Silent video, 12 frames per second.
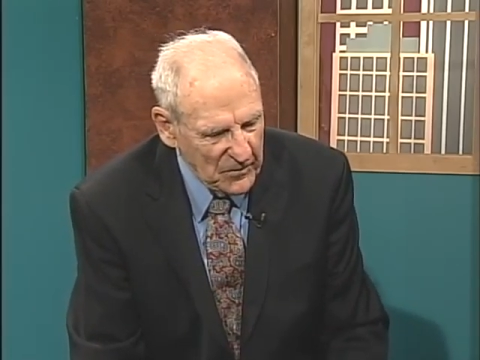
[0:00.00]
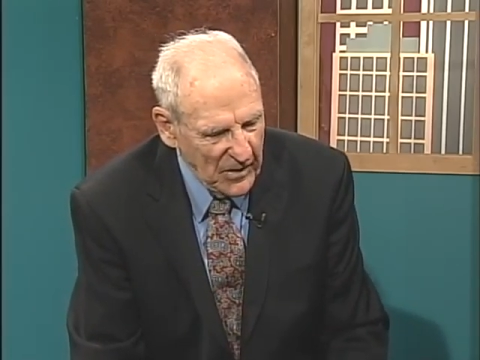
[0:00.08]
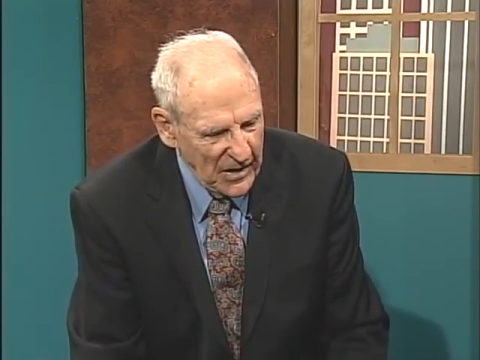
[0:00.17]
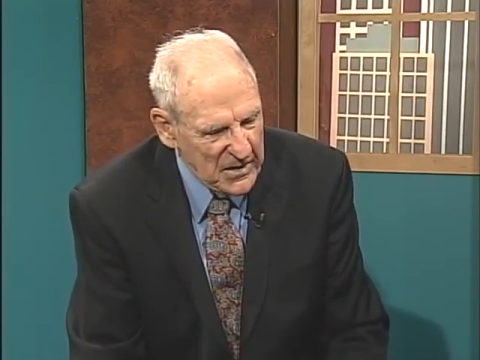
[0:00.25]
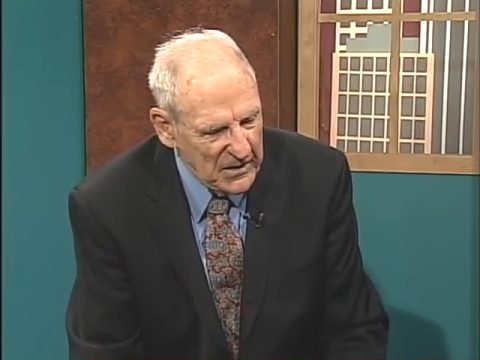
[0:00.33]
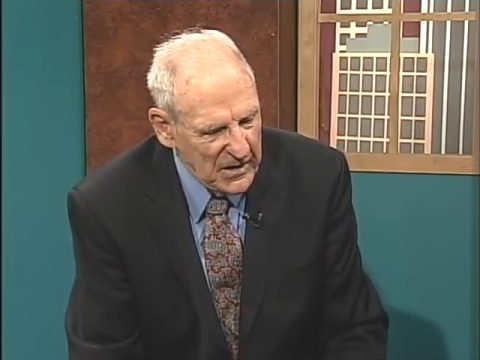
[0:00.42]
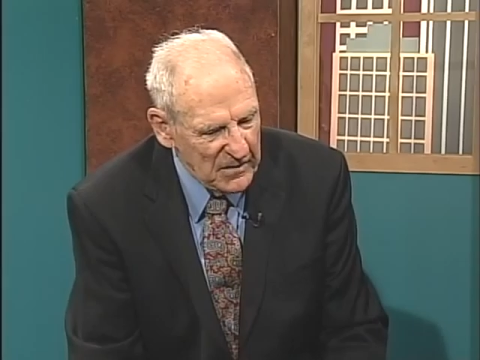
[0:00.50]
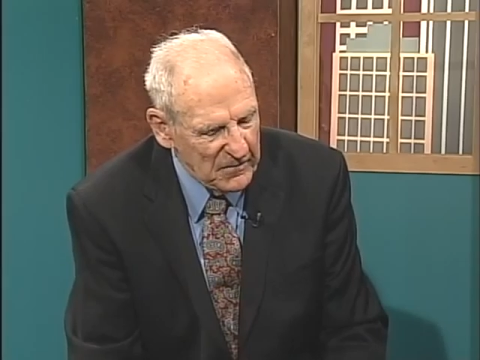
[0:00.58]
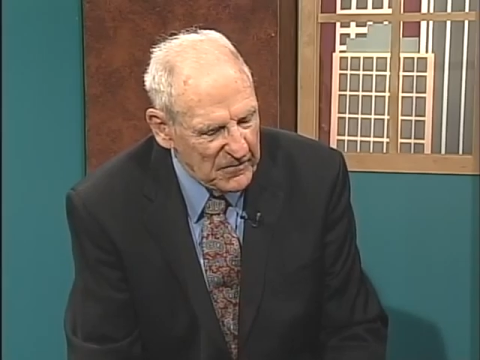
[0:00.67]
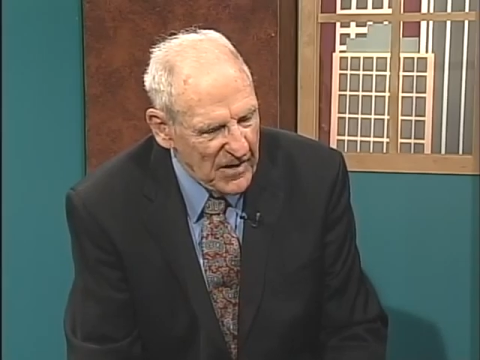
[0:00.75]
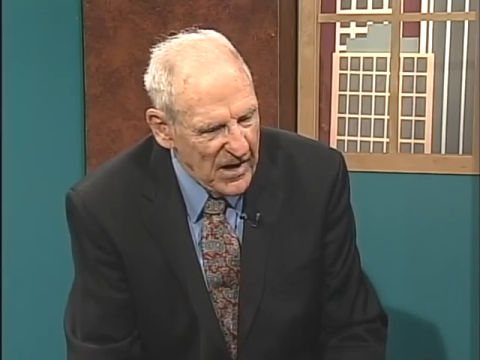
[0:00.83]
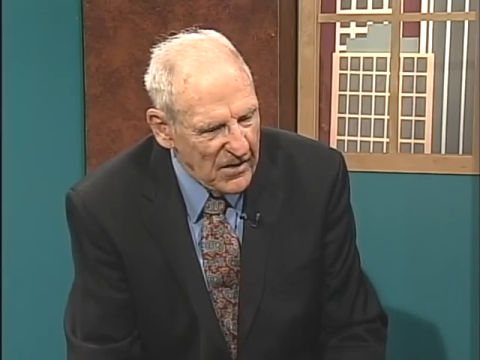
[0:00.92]
I didn't get
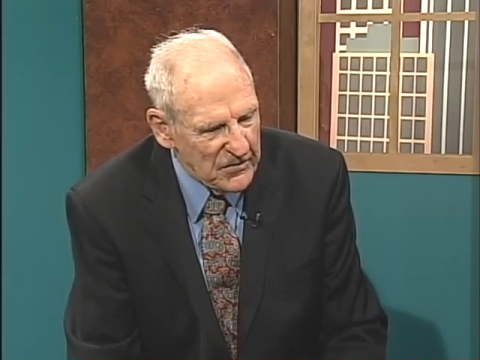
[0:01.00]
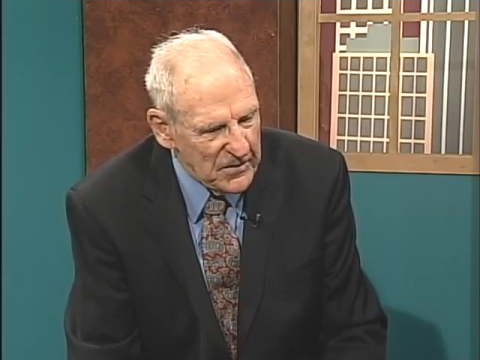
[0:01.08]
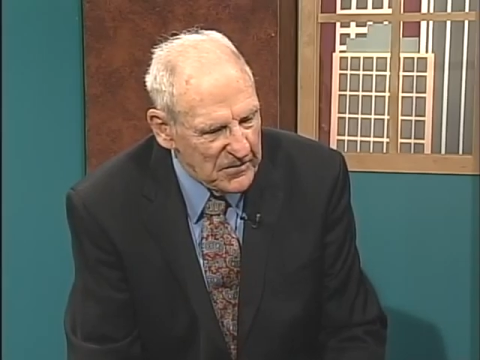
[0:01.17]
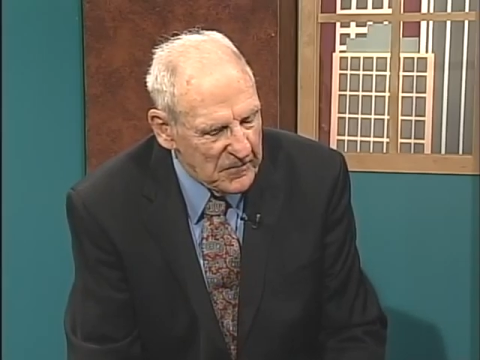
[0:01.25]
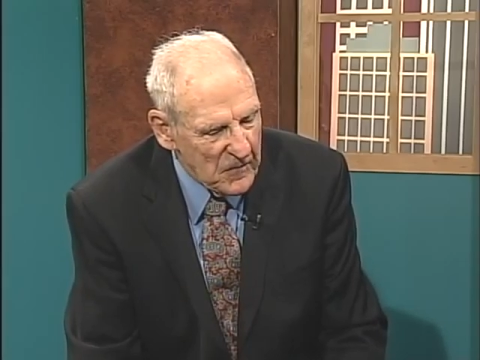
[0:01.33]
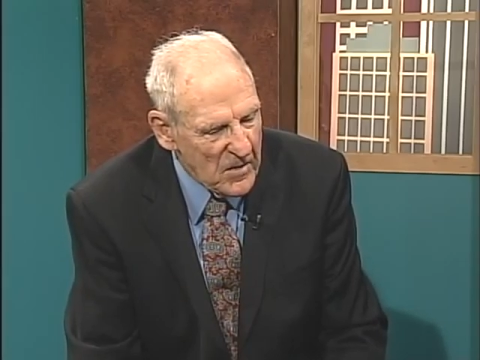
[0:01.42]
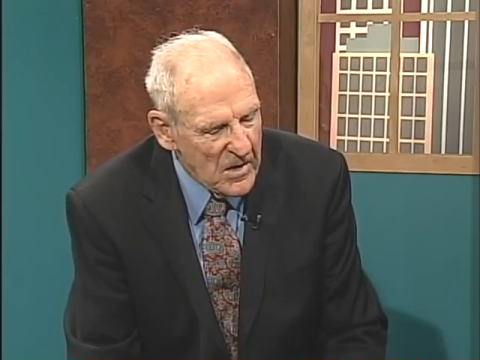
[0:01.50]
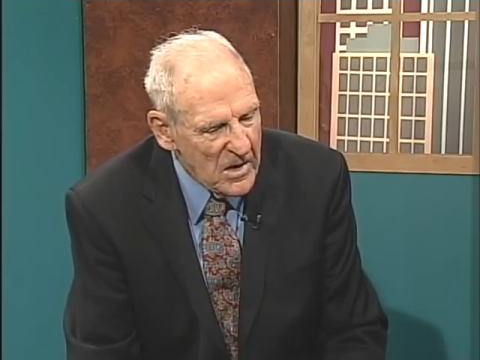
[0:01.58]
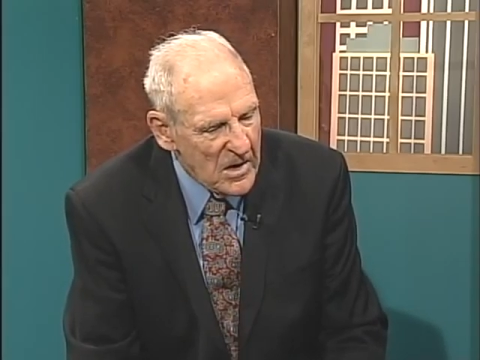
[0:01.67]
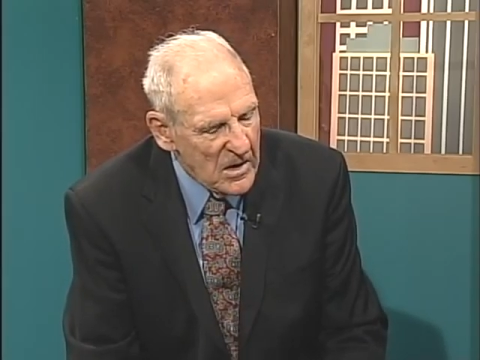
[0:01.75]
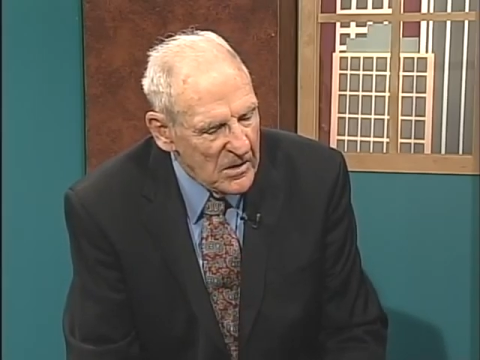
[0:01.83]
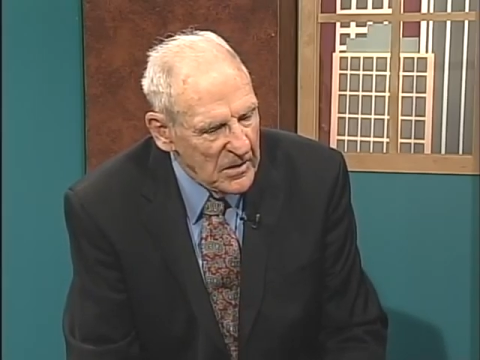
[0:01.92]
involved in it.
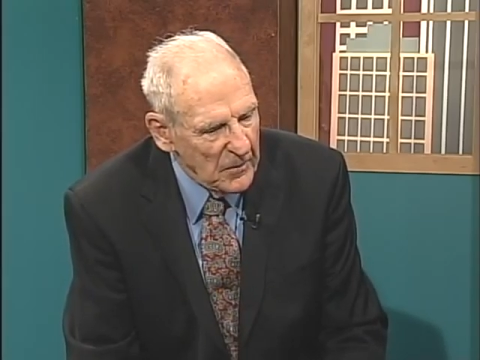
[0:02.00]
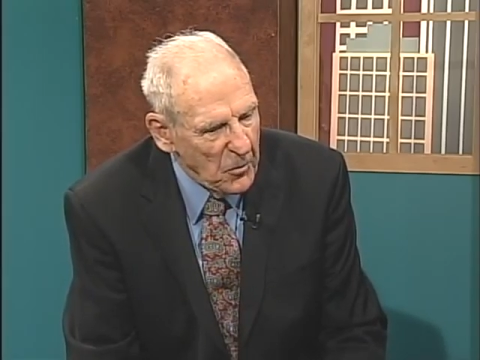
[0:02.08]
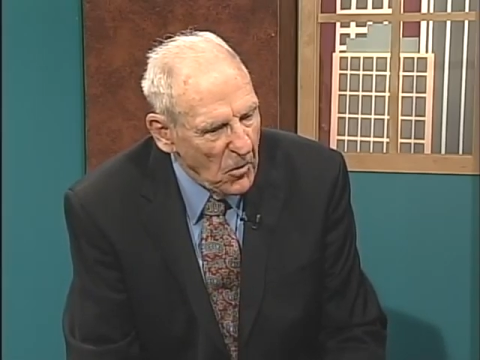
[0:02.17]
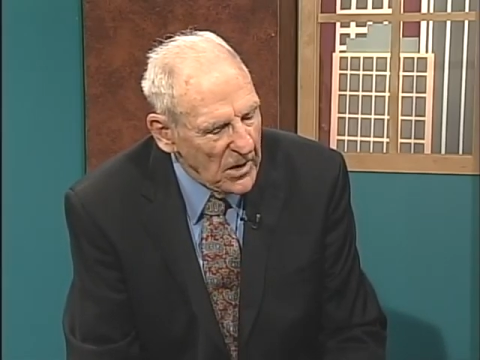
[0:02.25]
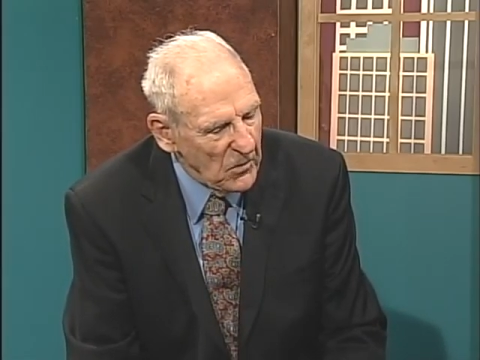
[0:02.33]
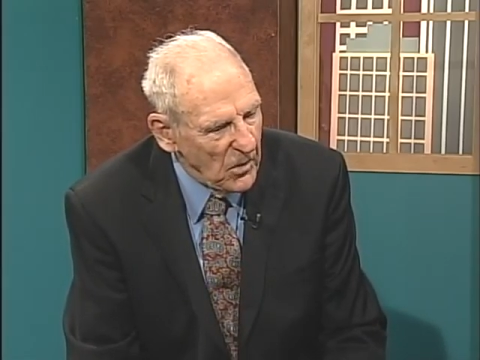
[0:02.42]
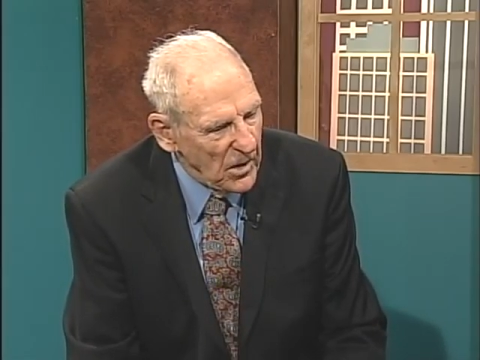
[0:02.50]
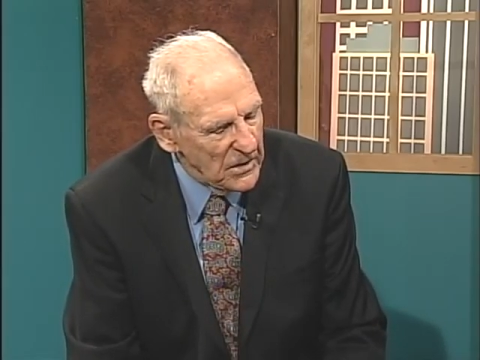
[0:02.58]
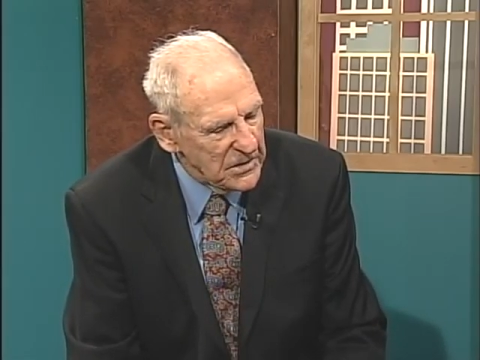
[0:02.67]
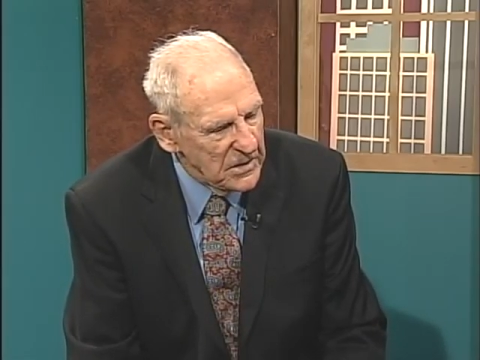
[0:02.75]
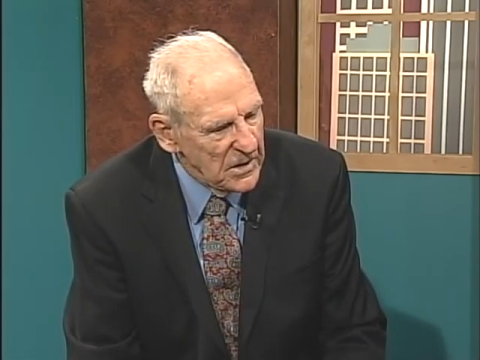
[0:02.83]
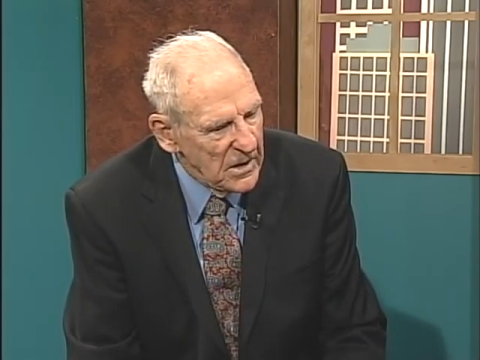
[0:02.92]
The point was,